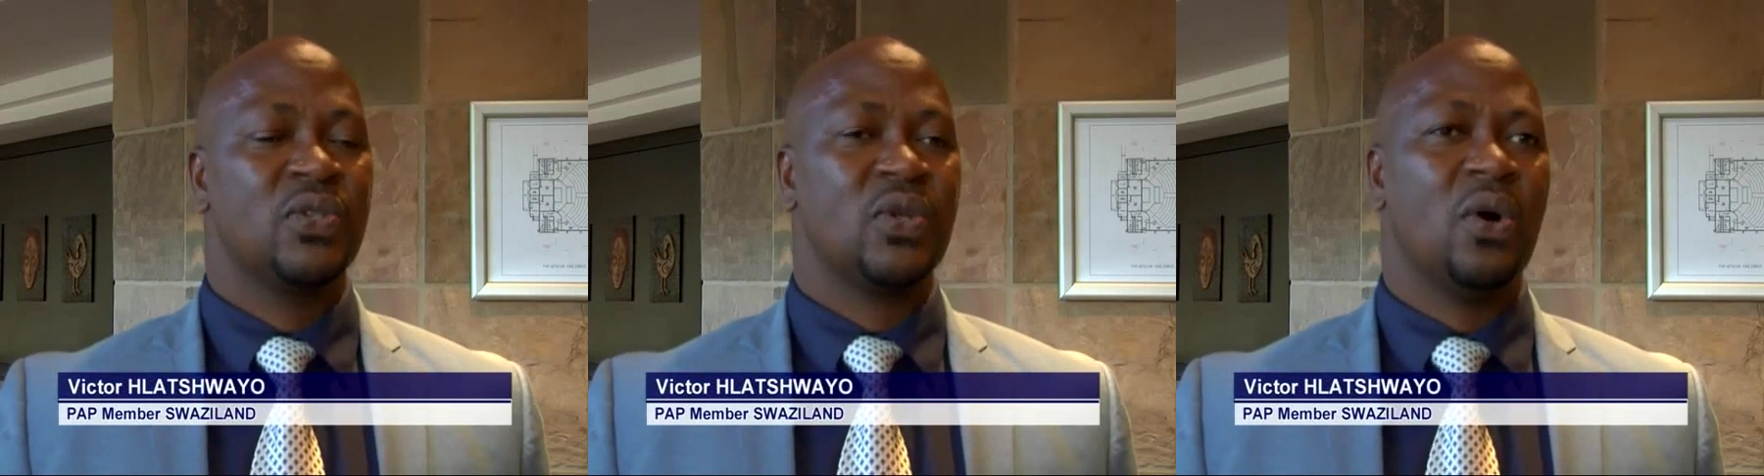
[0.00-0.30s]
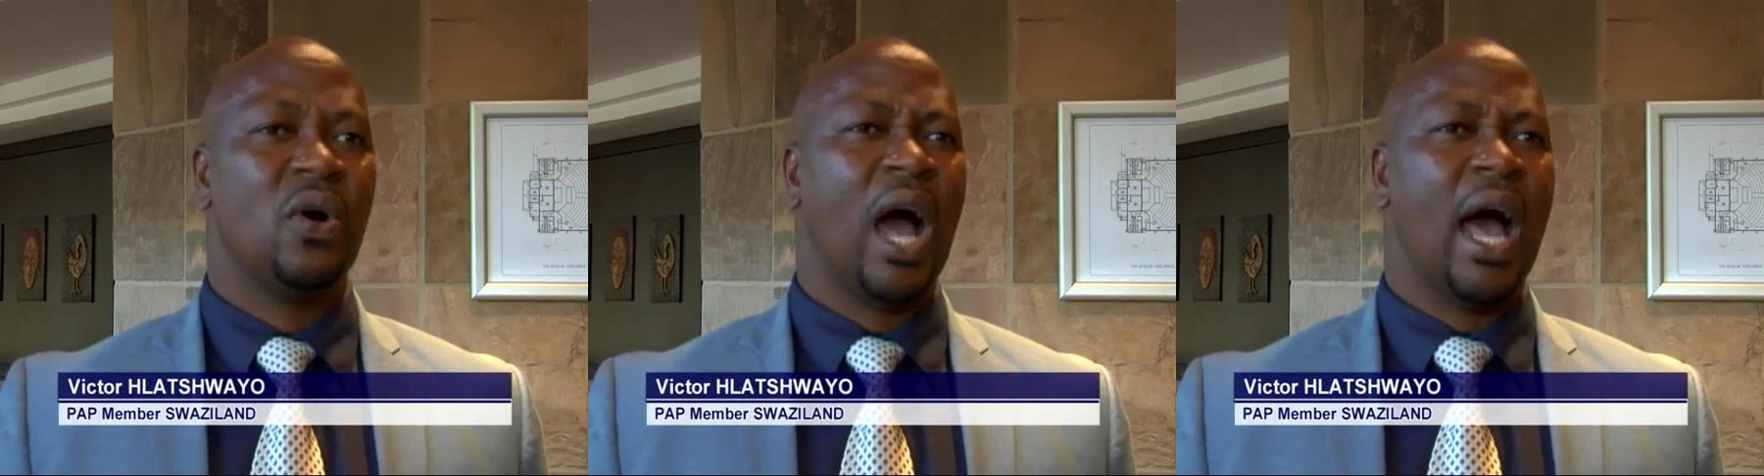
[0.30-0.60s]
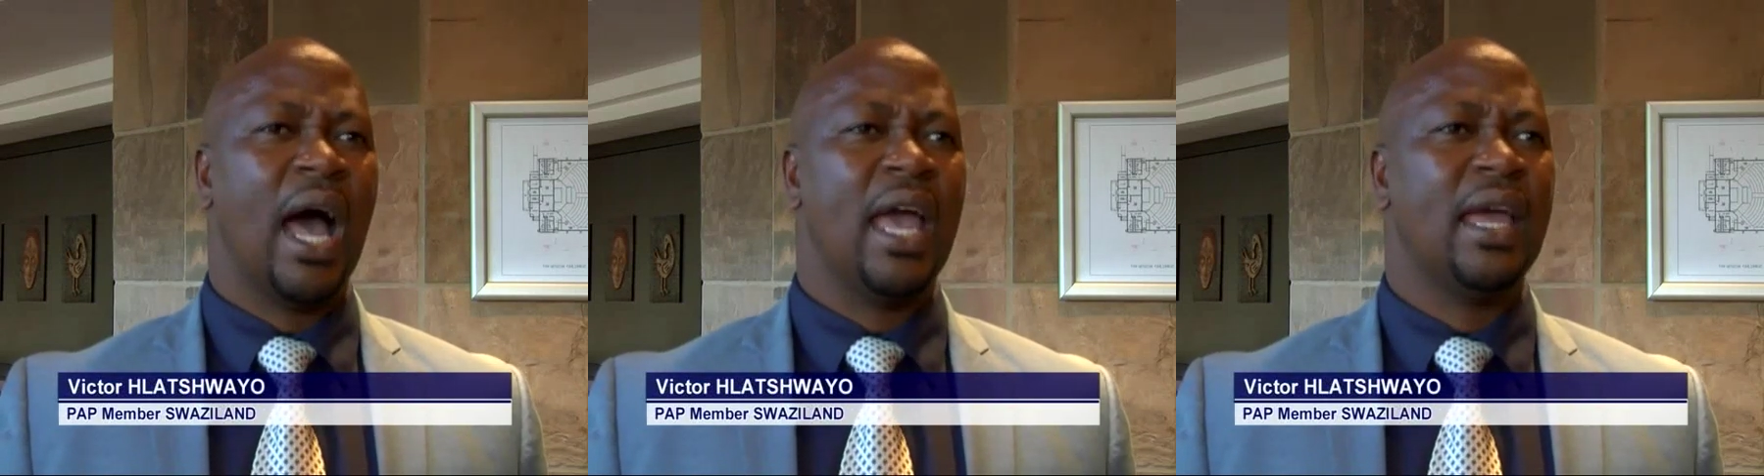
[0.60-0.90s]
So
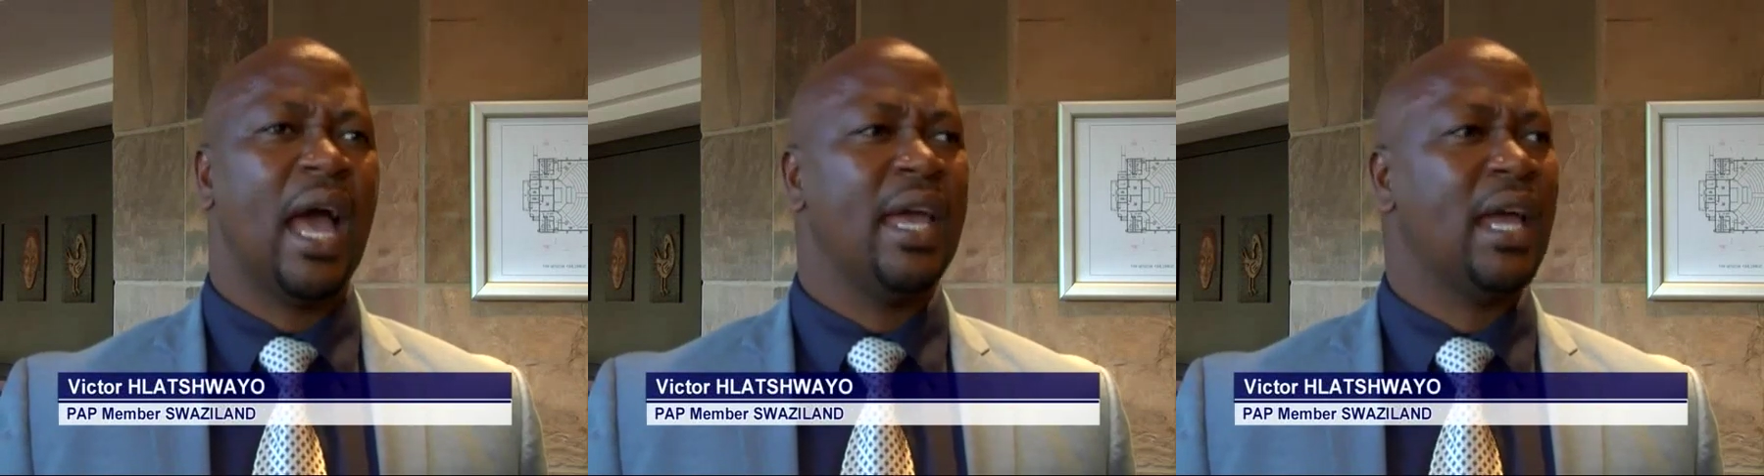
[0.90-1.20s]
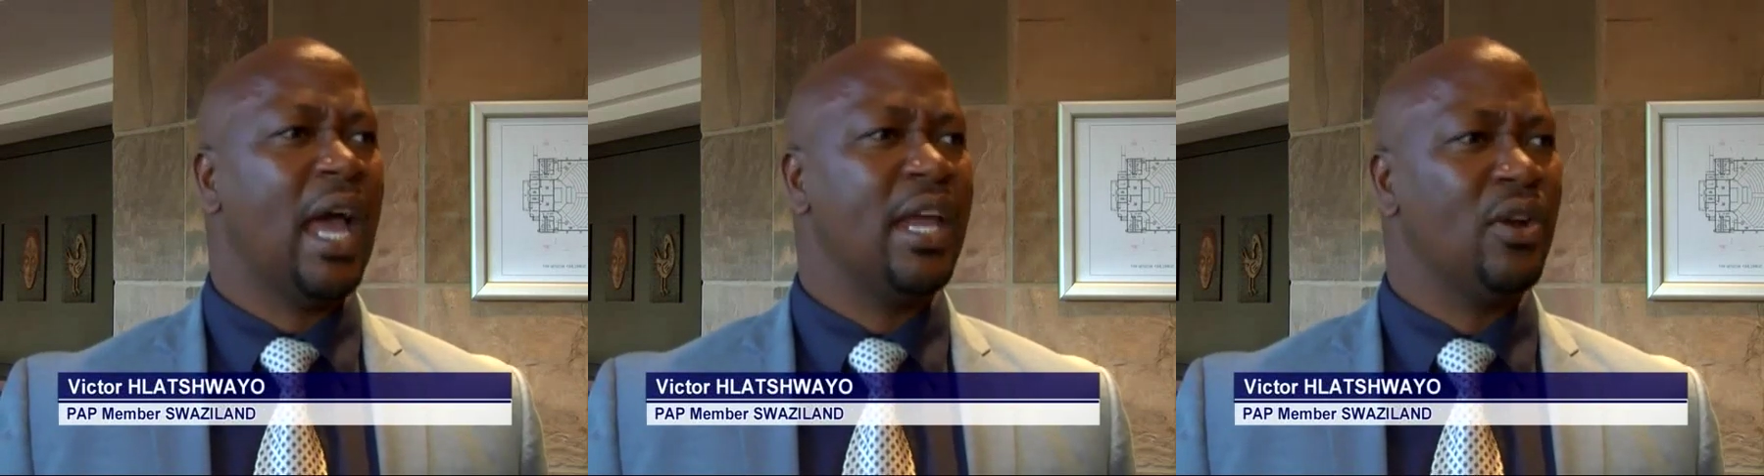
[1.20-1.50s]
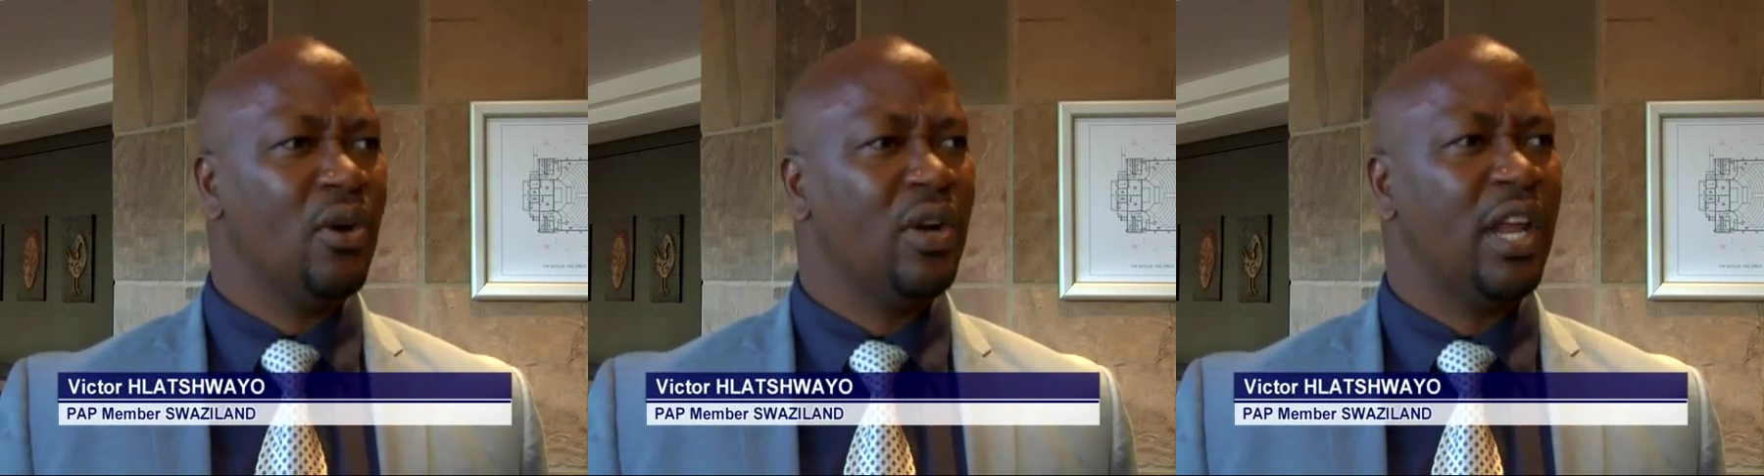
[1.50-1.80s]
I
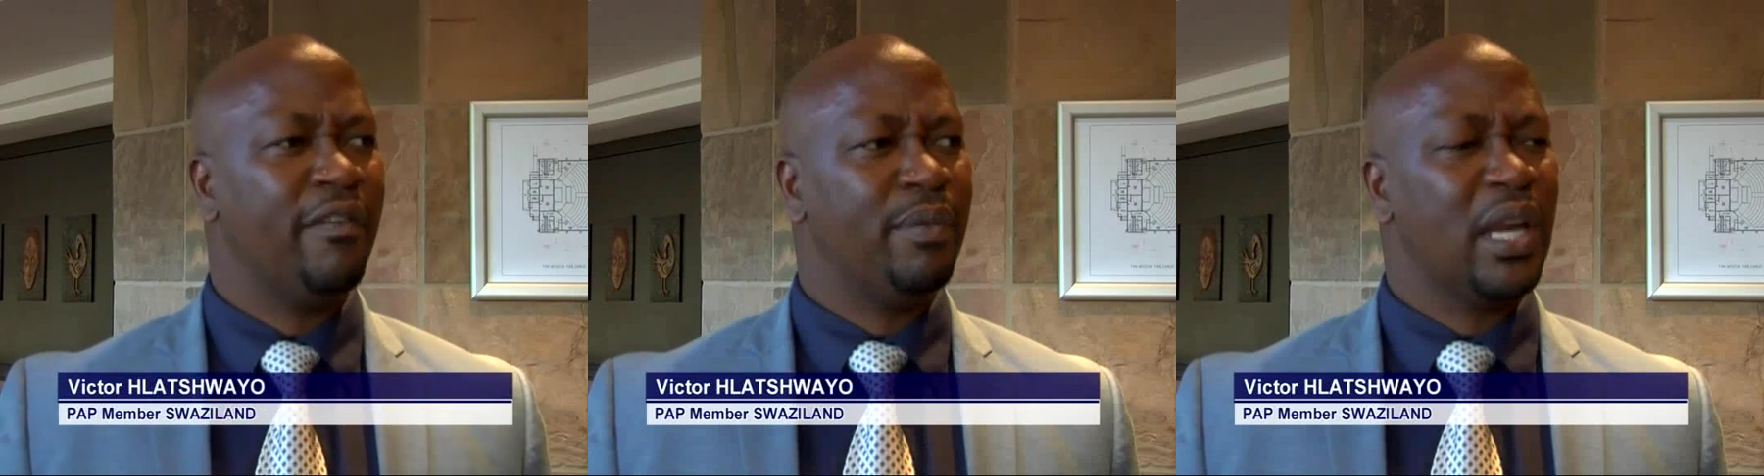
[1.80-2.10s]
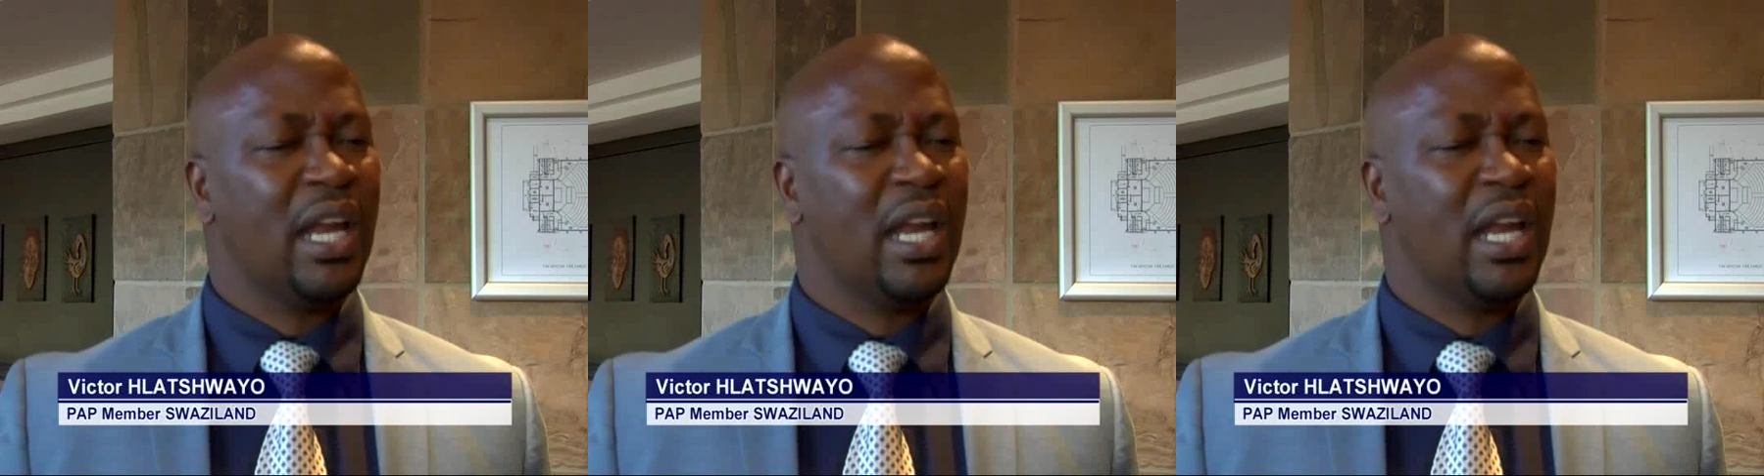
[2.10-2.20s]
know there have been